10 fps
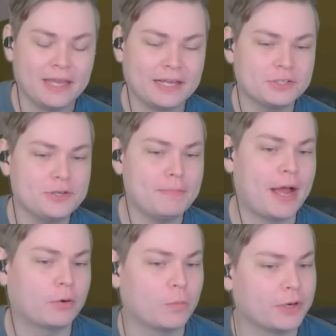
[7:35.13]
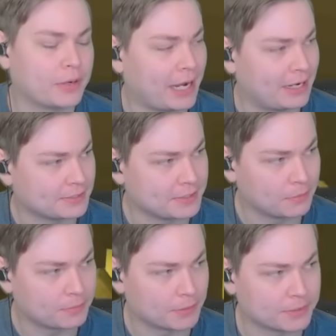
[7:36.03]
It doesn't matter when you're casting
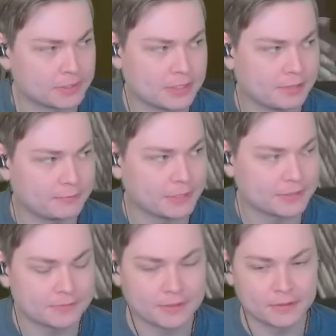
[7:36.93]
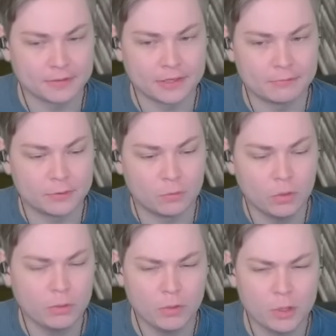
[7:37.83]
with Purging Staff because of the level.
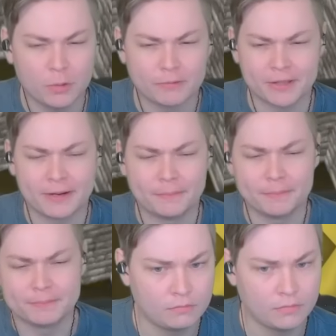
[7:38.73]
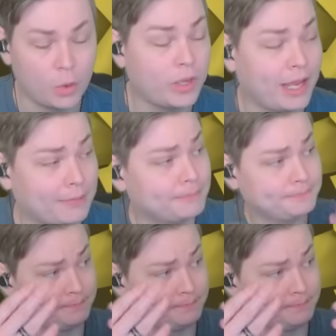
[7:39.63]
We'll go over that. Okay.